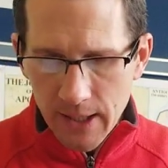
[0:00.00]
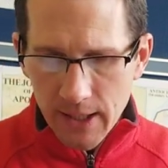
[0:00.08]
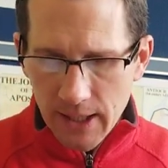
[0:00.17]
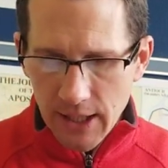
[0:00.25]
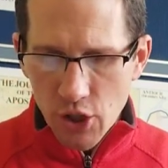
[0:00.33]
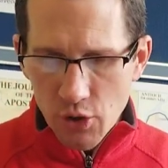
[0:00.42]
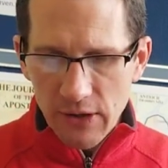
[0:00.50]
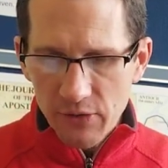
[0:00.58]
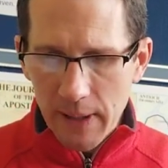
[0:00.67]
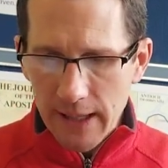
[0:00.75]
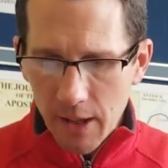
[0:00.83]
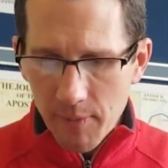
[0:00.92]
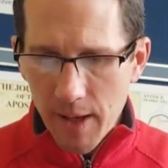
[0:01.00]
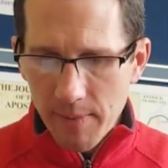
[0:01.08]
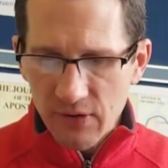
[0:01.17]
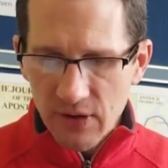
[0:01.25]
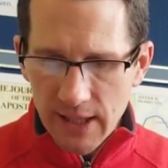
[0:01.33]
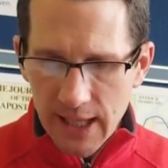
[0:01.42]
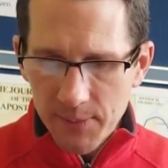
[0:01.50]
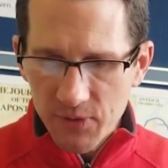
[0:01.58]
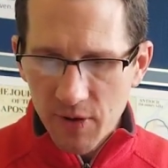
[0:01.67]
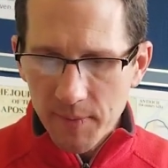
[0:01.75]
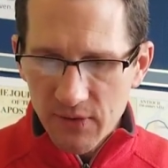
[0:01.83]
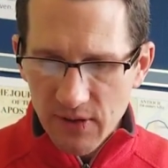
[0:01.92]
He who has my commandments and keeps
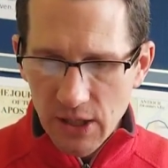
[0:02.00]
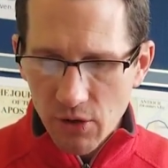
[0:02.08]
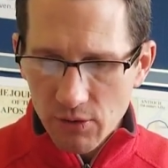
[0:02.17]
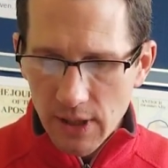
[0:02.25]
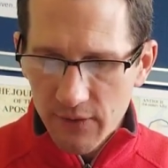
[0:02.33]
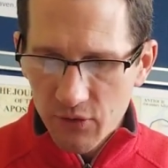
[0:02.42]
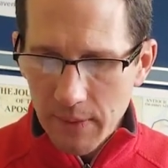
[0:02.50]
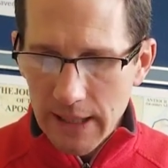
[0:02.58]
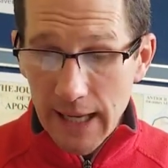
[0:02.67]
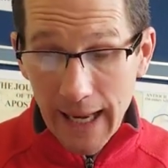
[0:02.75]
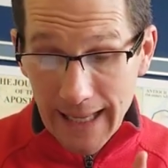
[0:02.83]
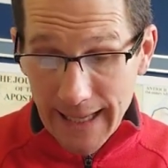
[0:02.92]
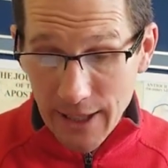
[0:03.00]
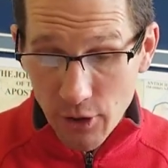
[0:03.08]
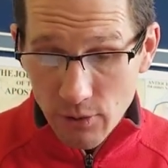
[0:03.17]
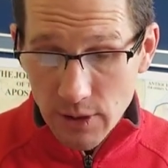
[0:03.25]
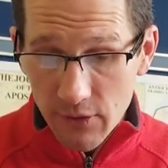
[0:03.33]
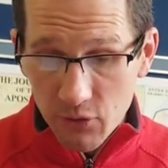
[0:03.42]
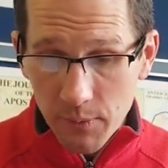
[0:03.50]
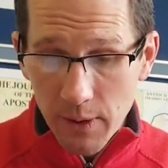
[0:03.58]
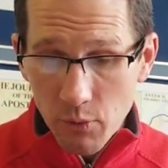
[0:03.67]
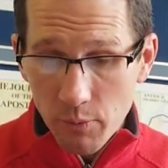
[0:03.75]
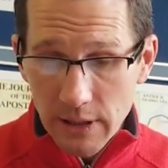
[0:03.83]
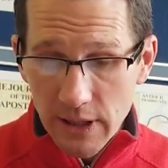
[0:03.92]
them, it's he who loves me. And he who loves me
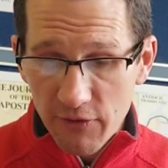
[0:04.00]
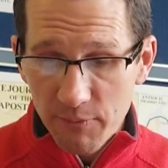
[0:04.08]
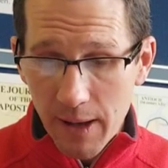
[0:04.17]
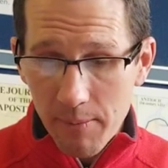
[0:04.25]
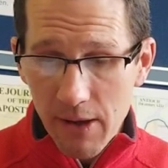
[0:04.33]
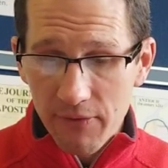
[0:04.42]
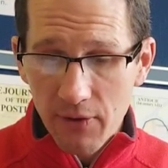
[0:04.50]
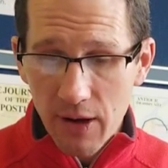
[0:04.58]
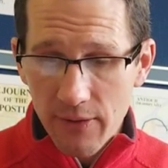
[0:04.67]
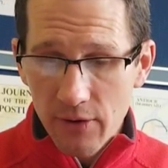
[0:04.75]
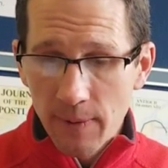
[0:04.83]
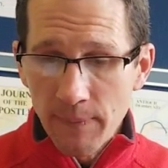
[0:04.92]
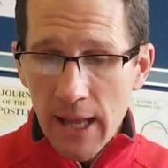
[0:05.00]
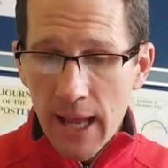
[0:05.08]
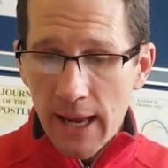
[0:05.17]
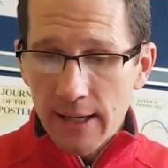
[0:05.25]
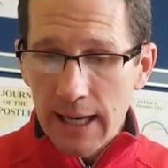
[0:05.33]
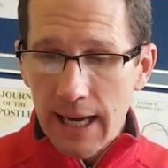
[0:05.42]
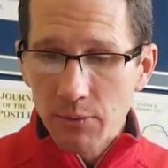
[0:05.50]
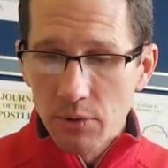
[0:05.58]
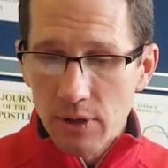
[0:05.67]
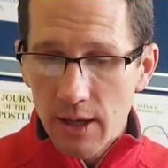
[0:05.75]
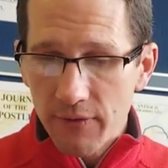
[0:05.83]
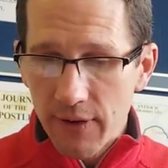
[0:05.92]
will be loved by my Father, and I will
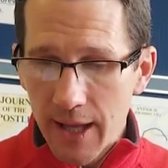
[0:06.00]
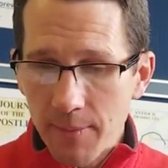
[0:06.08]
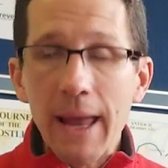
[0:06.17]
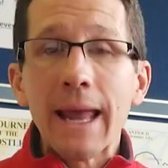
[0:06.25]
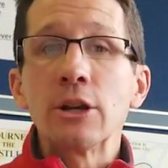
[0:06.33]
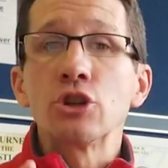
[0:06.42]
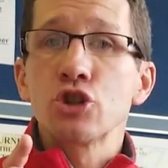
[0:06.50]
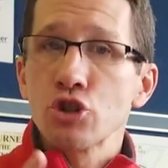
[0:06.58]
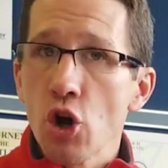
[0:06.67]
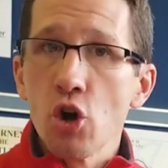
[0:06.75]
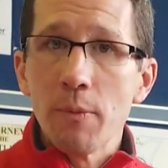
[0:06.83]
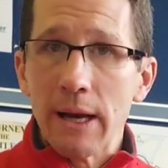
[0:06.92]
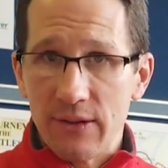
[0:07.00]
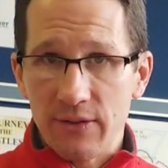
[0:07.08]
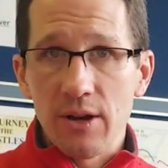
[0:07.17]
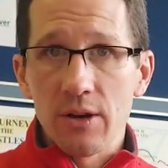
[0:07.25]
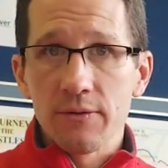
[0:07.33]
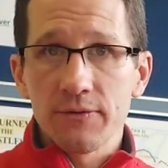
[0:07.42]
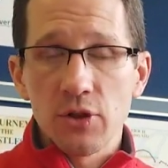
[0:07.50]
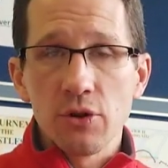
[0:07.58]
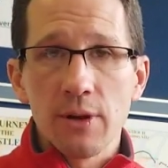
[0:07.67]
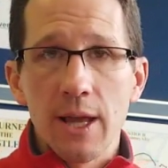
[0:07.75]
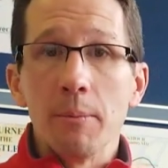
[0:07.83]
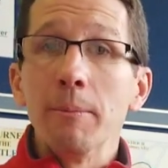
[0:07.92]
love him and show myself to
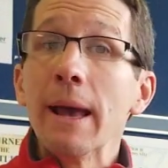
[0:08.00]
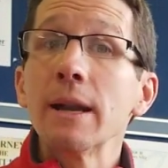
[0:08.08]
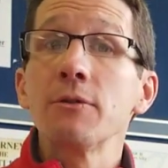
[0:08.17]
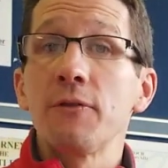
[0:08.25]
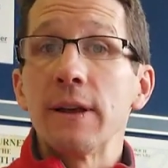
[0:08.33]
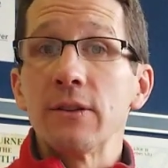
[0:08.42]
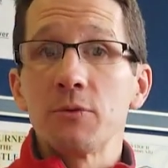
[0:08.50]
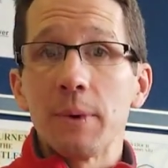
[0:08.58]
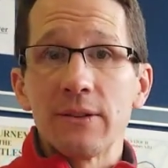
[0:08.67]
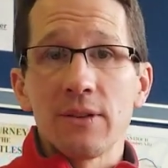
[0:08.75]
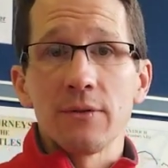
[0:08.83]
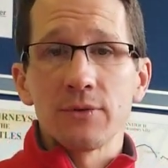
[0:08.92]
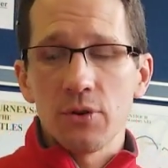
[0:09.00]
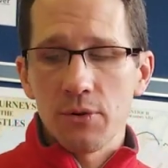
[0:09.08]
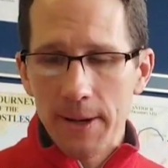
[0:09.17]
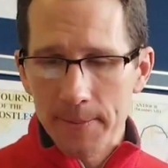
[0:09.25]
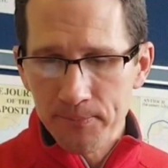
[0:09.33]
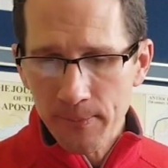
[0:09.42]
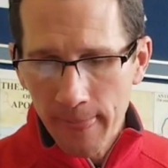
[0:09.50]
him, manifest myself to him.